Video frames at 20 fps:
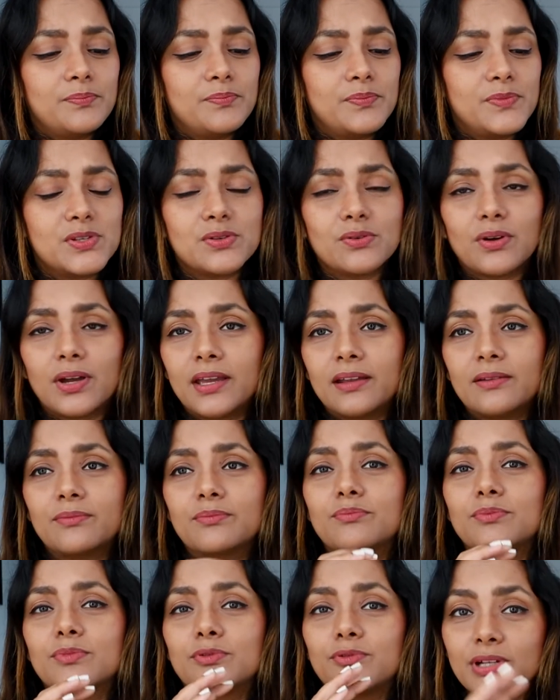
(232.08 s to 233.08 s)
So I
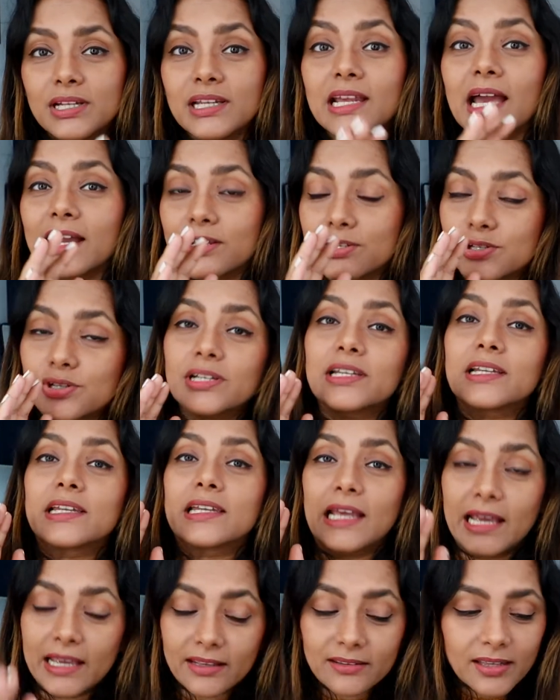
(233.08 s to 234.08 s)
really actually
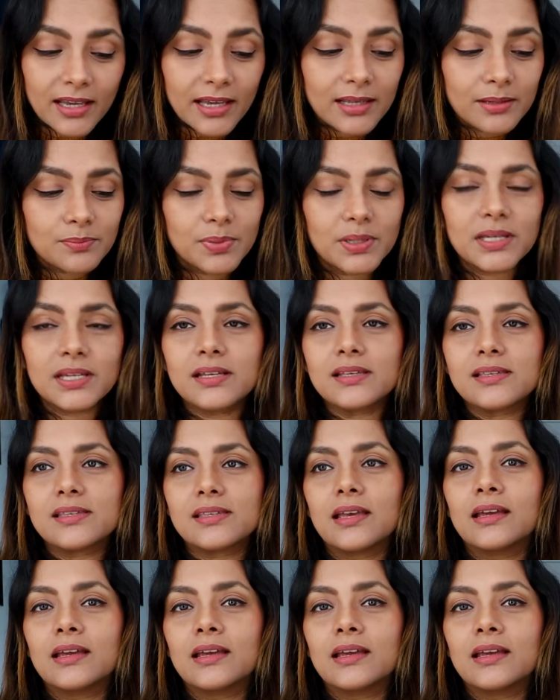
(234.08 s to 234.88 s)
like that because